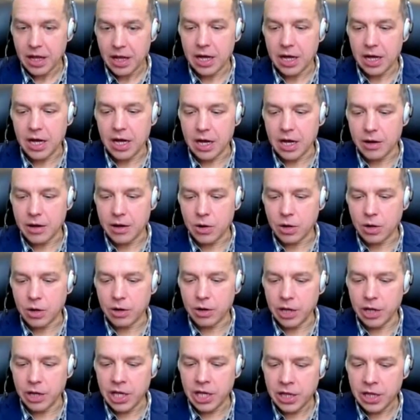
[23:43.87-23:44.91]
Uh,
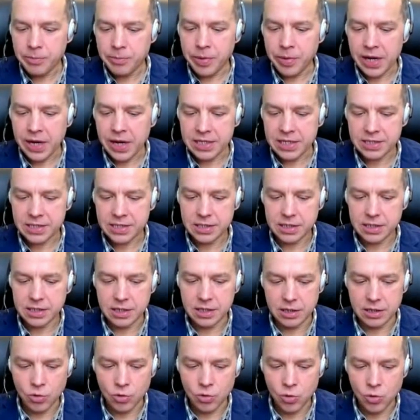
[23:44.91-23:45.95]
in the past,
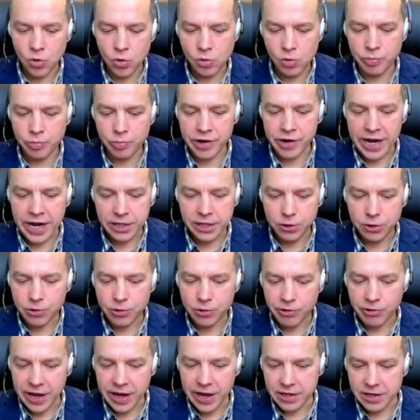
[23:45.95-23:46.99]
all bright
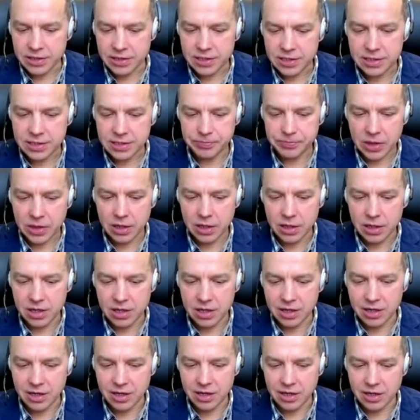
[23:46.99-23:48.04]
Ukrainians,
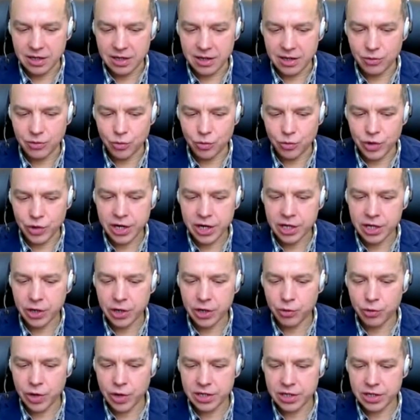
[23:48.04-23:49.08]
where
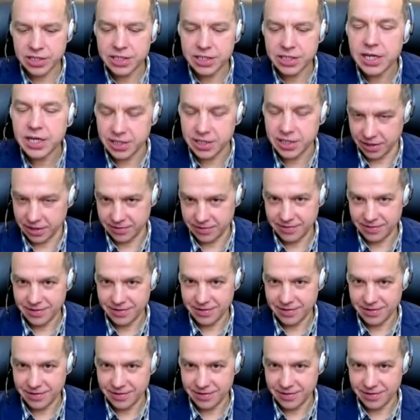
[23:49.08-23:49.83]
they were studying,